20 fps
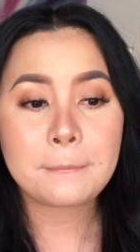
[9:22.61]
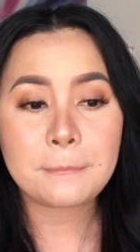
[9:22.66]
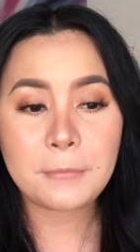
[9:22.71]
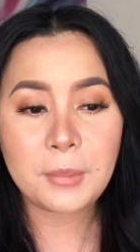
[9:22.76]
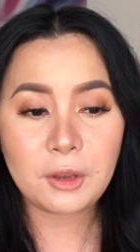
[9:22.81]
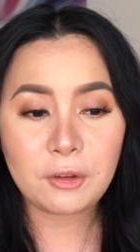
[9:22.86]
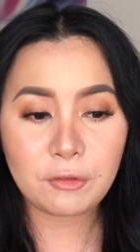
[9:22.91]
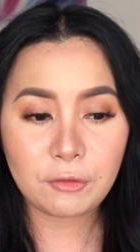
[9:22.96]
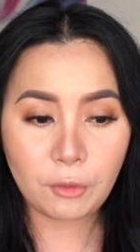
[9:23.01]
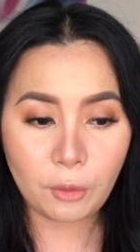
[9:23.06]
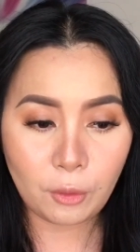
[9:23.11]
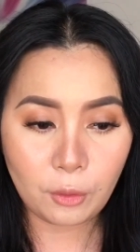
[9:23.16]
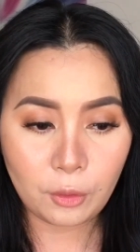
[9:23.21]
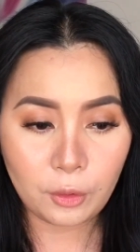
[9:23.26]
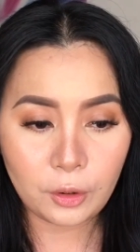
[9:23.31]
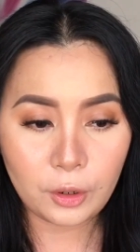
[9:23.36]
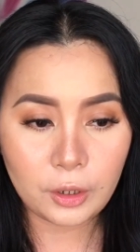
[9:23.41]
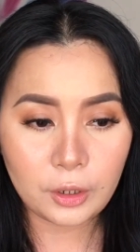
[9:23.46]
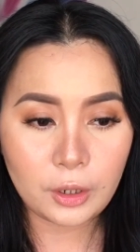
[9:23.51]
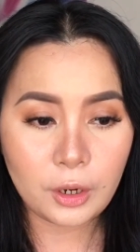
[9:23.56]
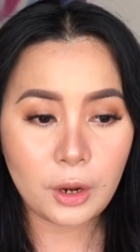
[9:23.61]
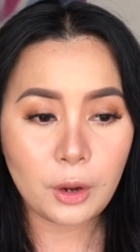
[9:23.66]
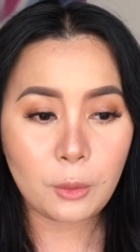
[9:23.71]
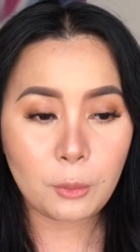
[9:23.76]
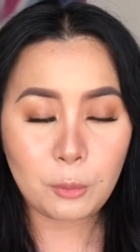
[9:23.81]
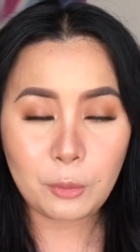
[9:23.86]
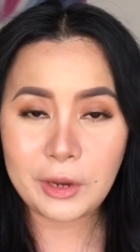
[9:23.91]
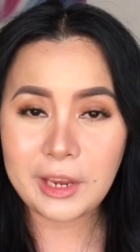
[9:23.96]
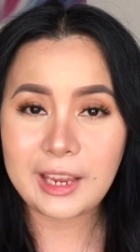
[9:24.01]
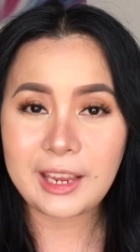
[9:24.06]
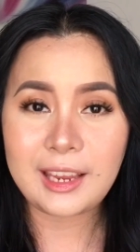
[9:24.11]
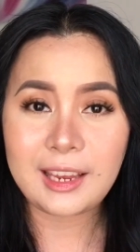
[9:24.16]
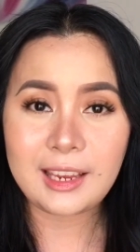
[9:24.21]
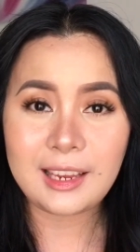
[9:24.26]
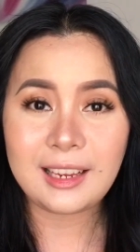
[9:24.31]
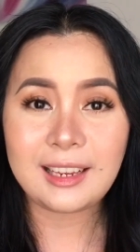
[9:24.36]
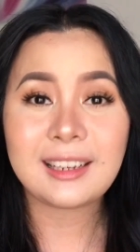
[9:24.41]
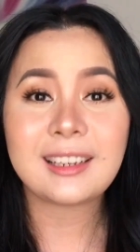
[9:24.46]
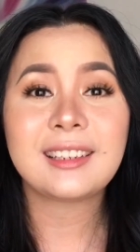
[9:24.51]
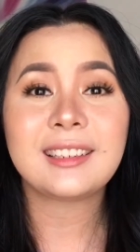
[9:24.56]
before
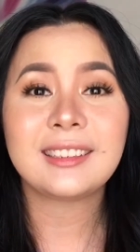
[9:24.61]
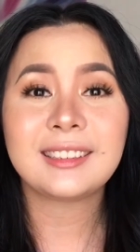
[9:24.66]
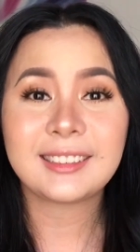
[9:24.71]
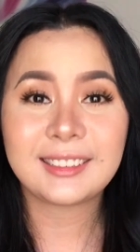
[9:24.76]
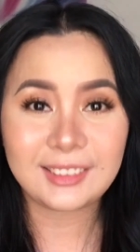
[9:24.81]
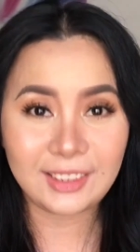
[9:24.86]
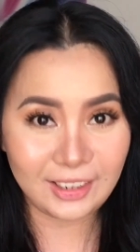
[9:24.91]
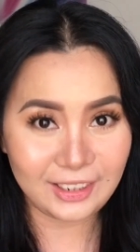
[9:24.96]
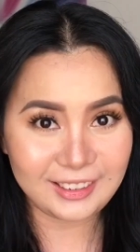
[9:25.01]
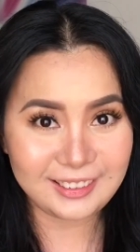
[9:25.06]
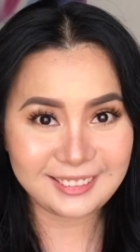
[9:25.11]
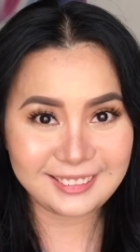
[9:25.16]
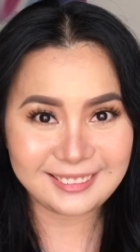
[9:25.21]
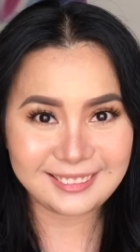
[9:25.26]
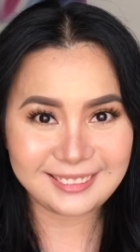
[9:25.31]
we start.